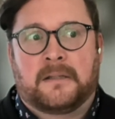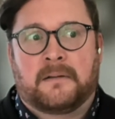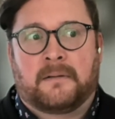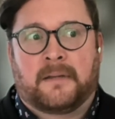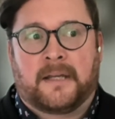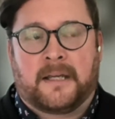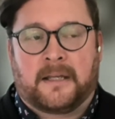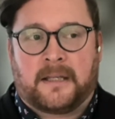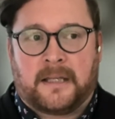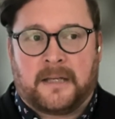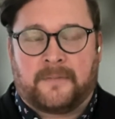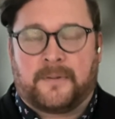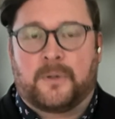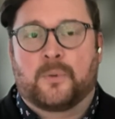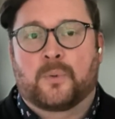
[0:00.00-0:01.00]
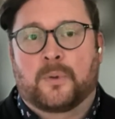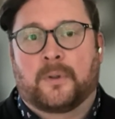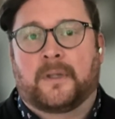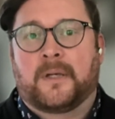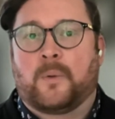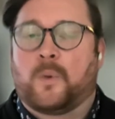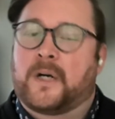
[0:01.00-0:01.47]
like if you
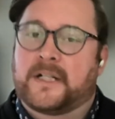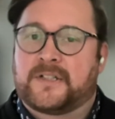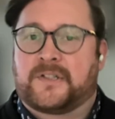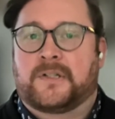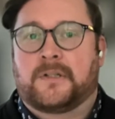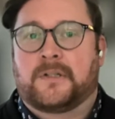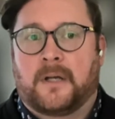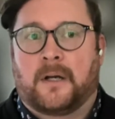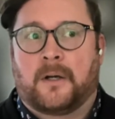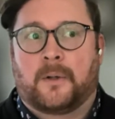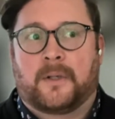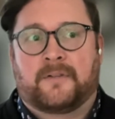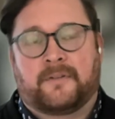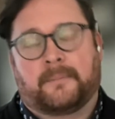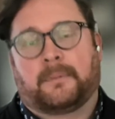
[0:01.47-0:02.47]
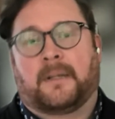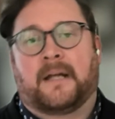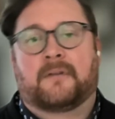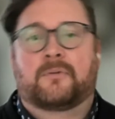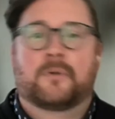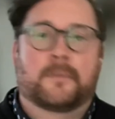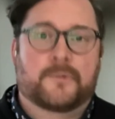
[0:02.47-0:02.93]
really want to know if a
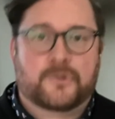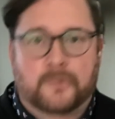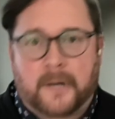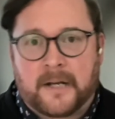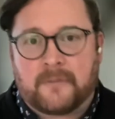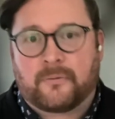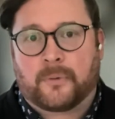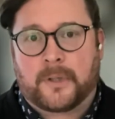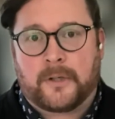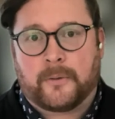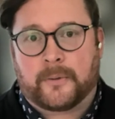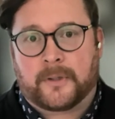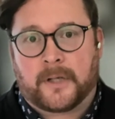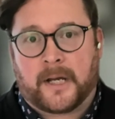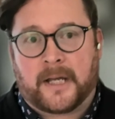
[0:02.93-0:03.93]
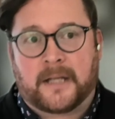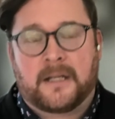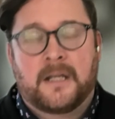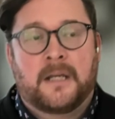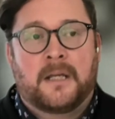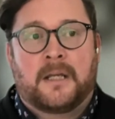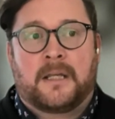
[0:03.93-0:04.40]
platform is right for you or not,
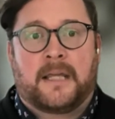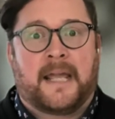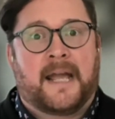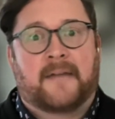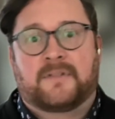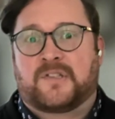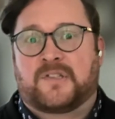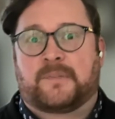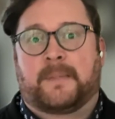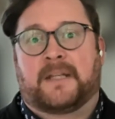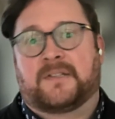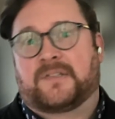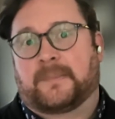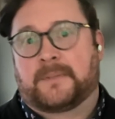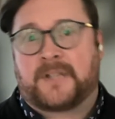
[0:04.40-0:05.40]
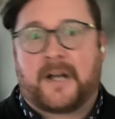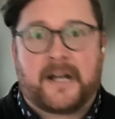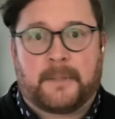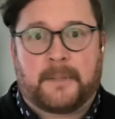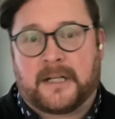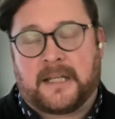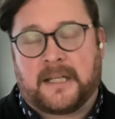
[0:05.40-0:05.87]
you have to spend some
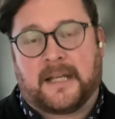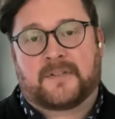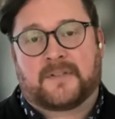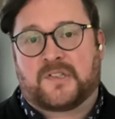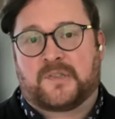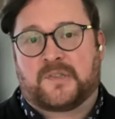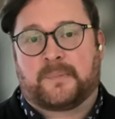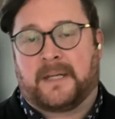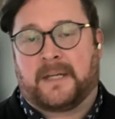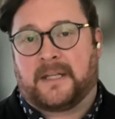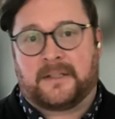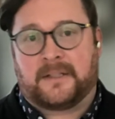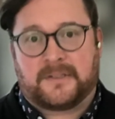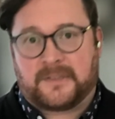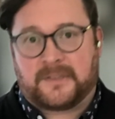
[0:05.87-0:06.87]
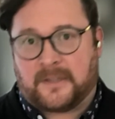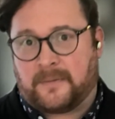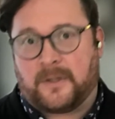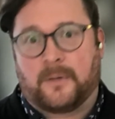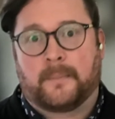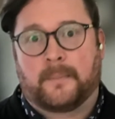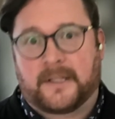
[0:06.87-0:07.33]
time on it. You have to spend a
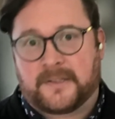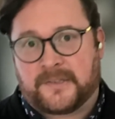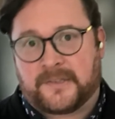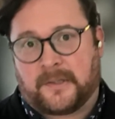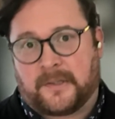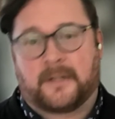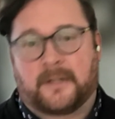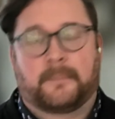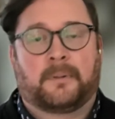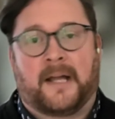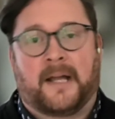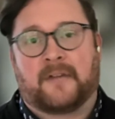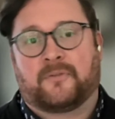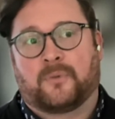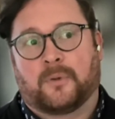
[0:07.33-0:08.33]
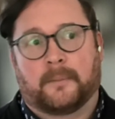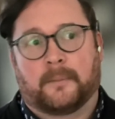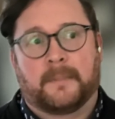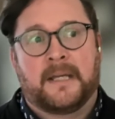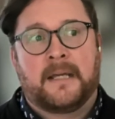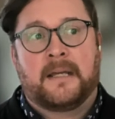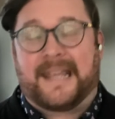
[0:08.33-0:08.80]
few months on a
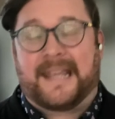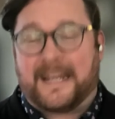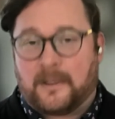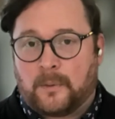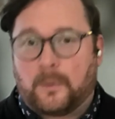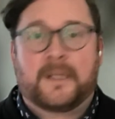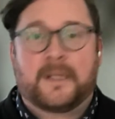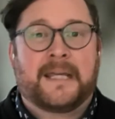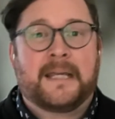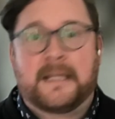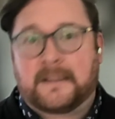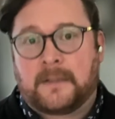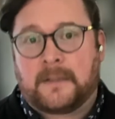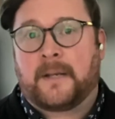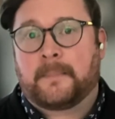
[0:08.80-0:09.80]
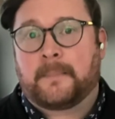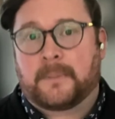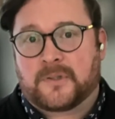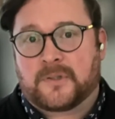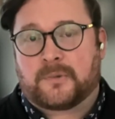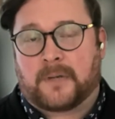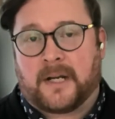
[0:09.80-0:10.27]
platform and looking at the
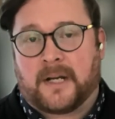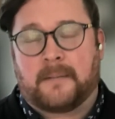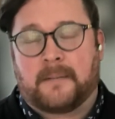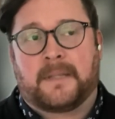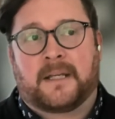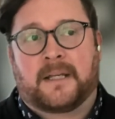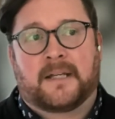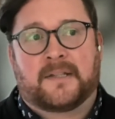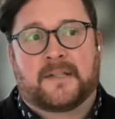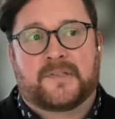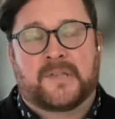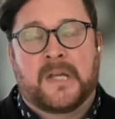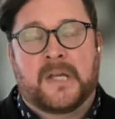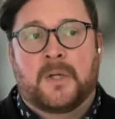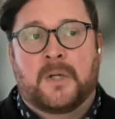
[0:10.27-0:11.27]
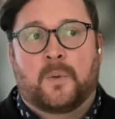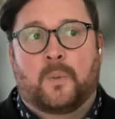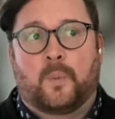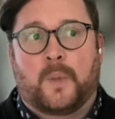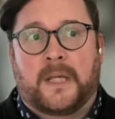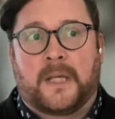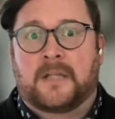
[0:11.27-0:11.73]
numbers, right? Because
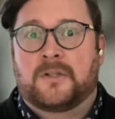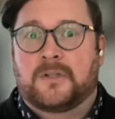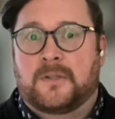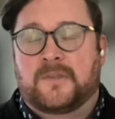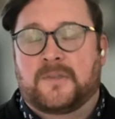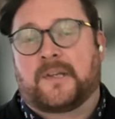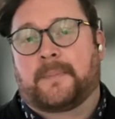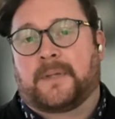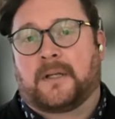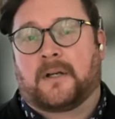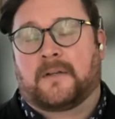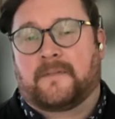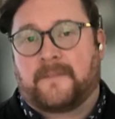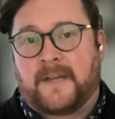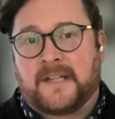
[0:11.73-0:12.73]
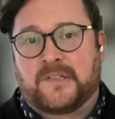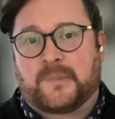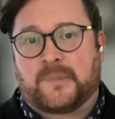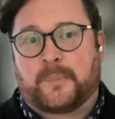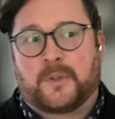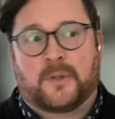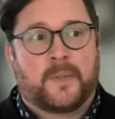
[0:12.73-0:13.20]
we can do something on
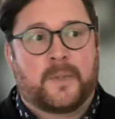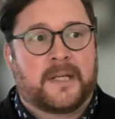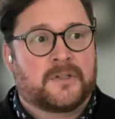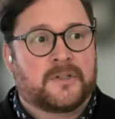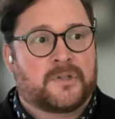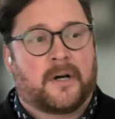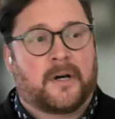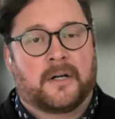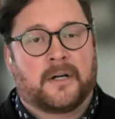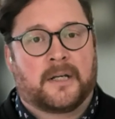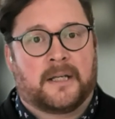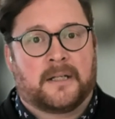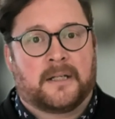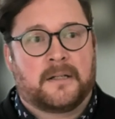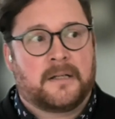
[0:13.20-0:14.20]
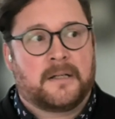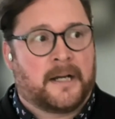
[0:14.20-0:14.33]
Facebook, we can target